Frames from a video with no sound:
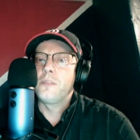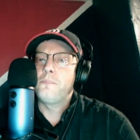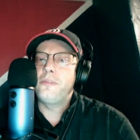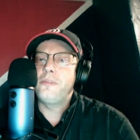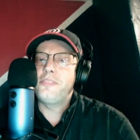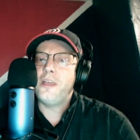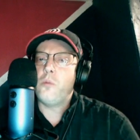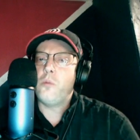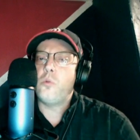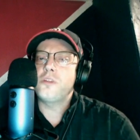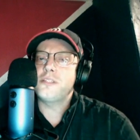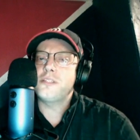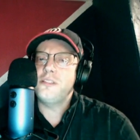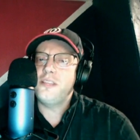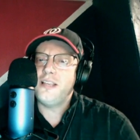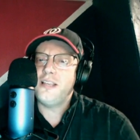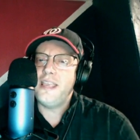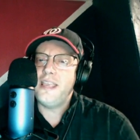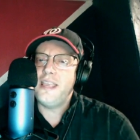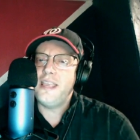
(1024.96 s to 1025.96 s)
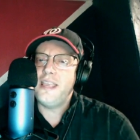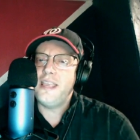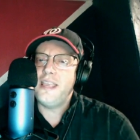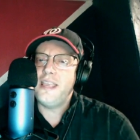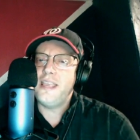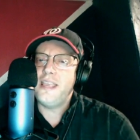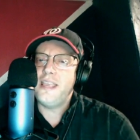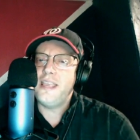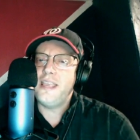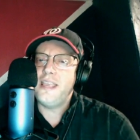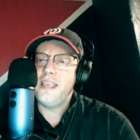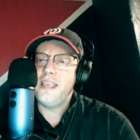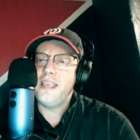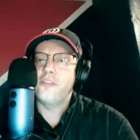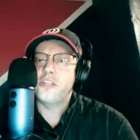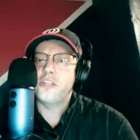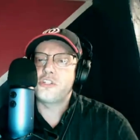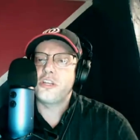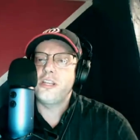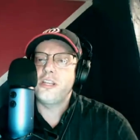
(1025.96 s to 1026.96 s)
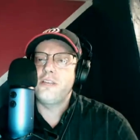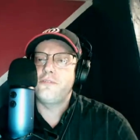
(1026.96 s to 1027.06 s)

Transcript: But that wasn't the case with Alex Ovechkin.